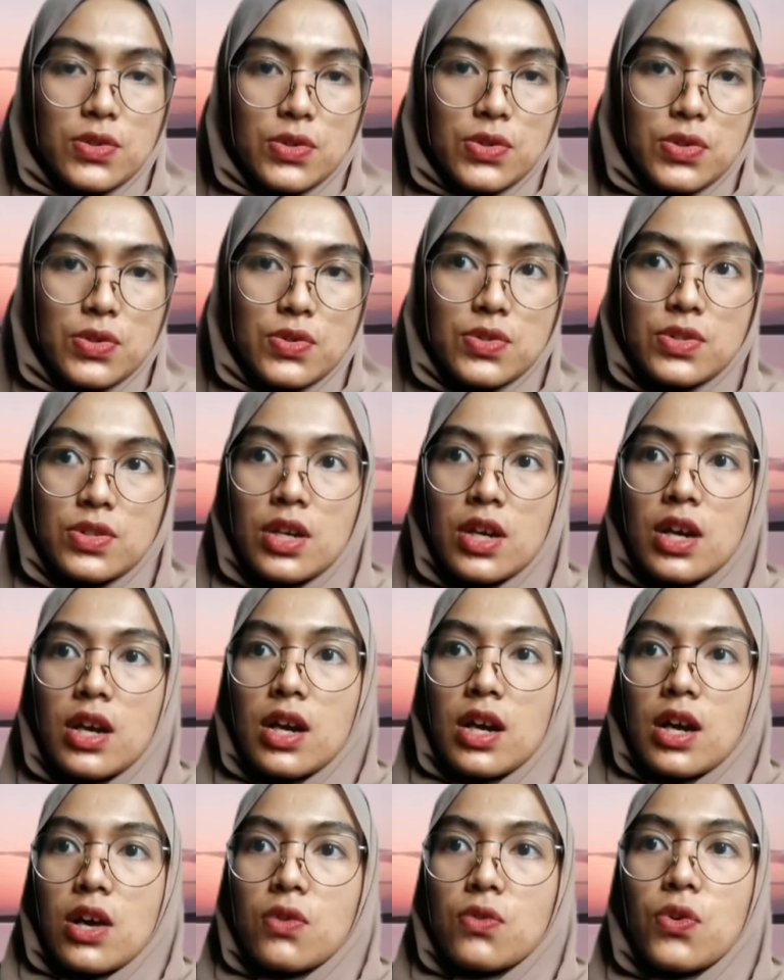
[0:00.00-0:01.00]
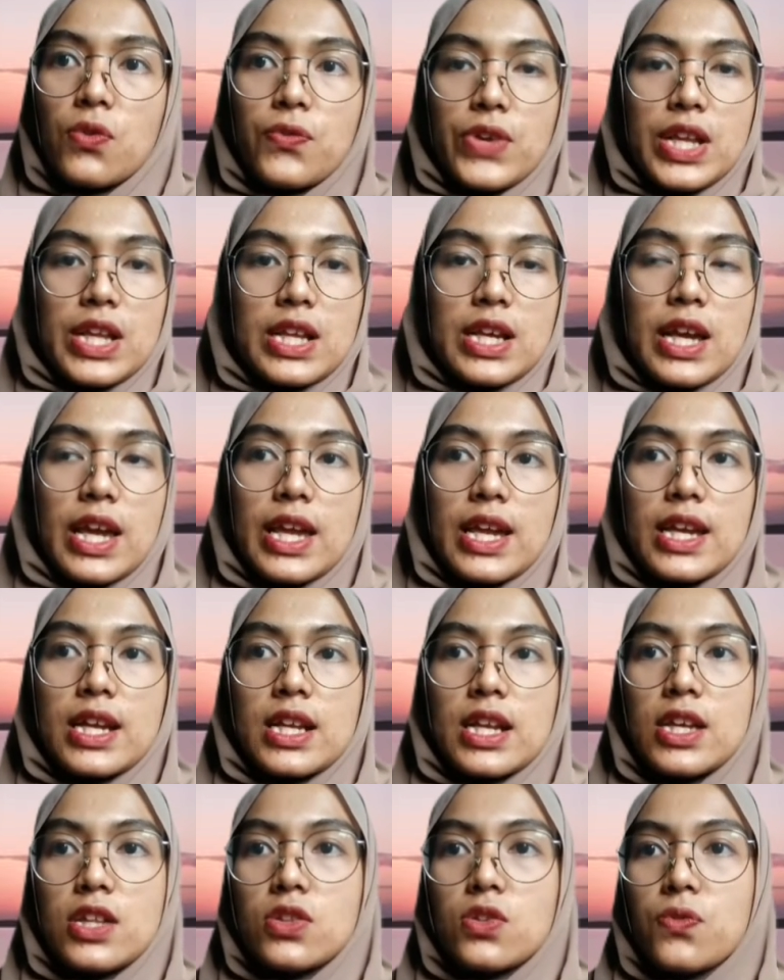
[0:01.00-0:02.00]
to use wood filler and
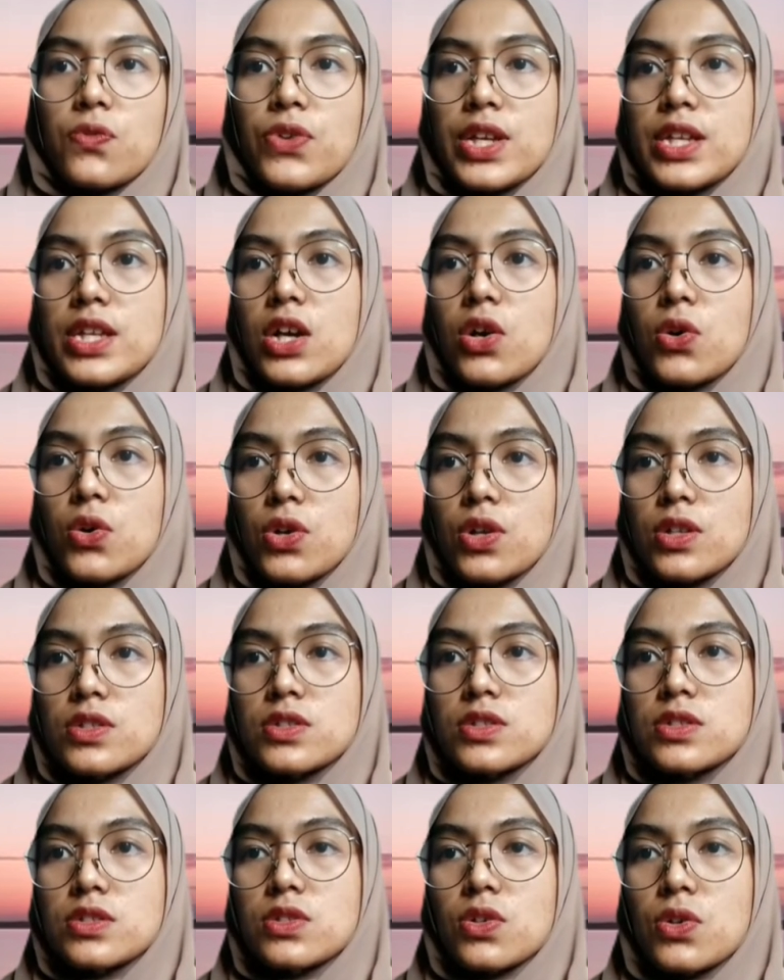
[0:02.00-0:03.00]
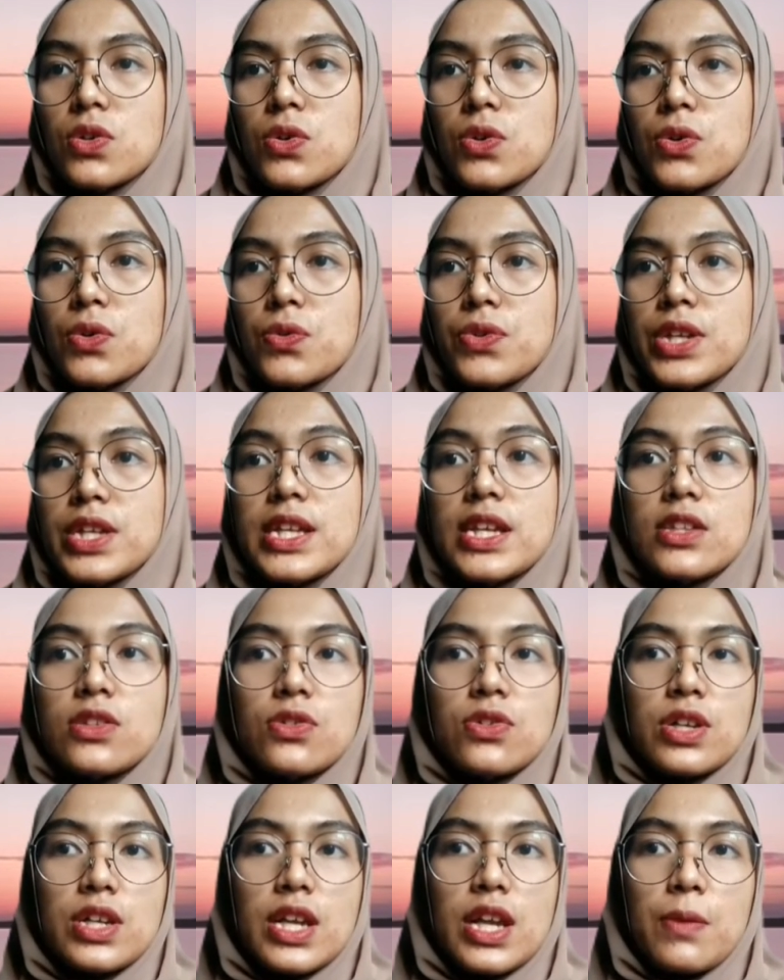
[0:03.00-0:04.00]
clay to fill the hole. So we need to
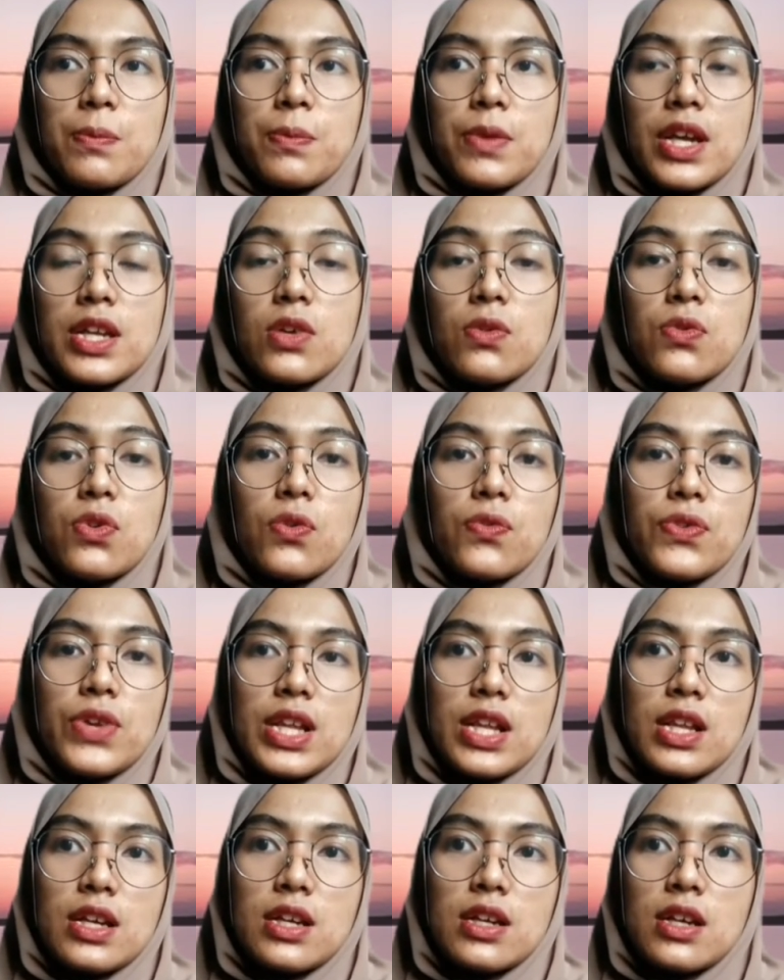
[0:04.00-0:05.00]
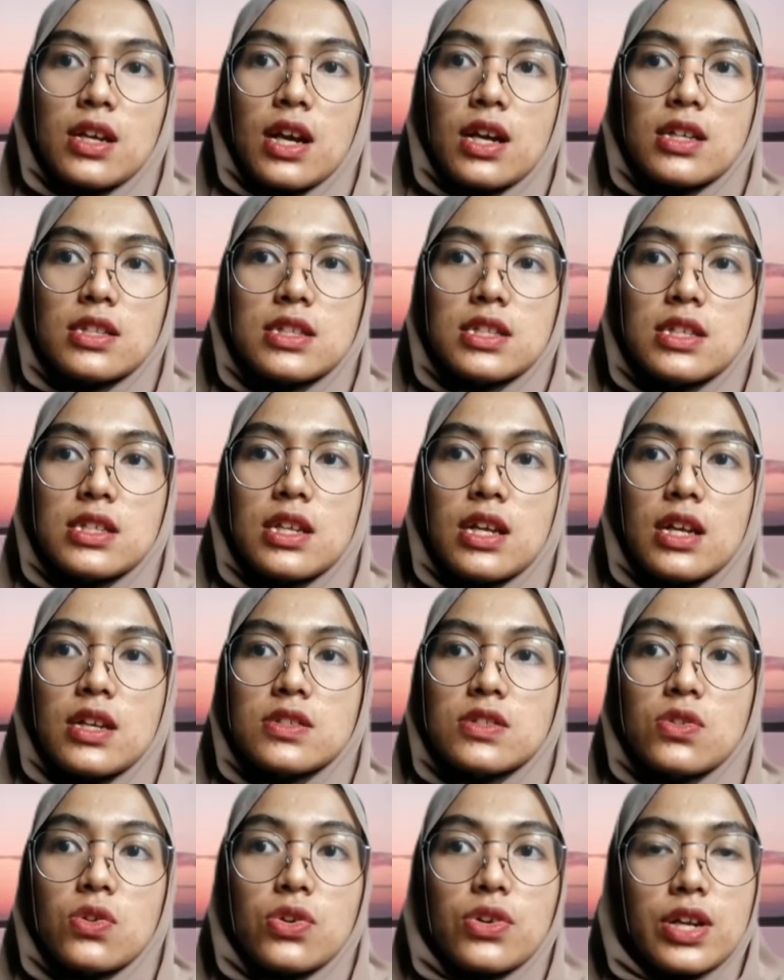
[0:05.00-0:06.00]
reapply the wood filler until there's
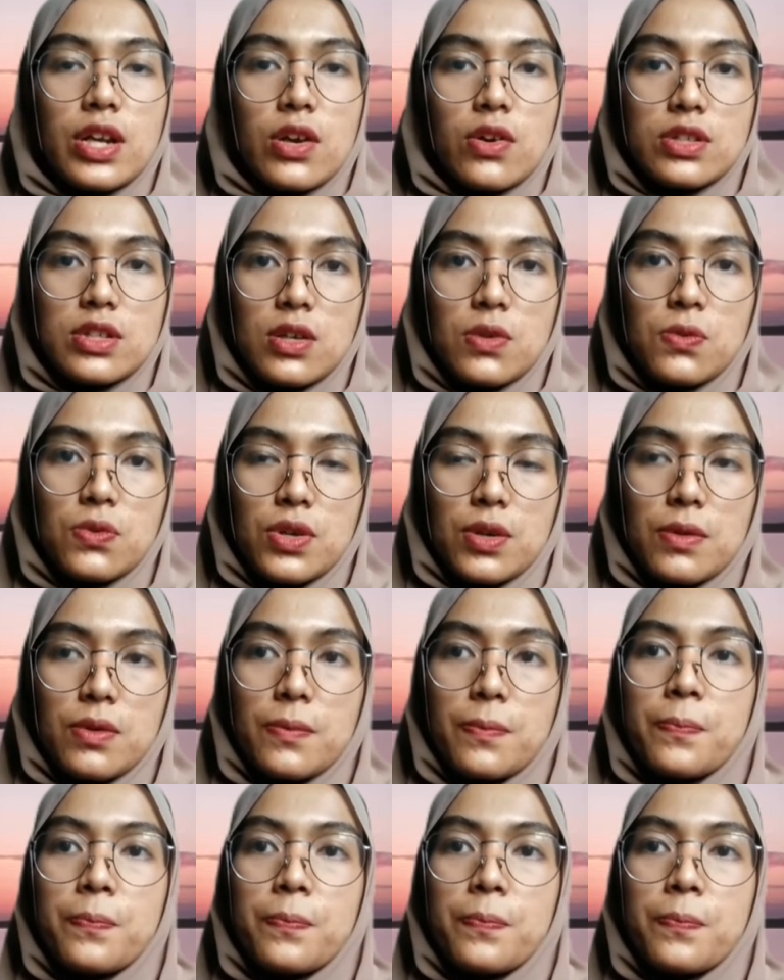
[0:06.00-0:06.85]
no crack on the wood.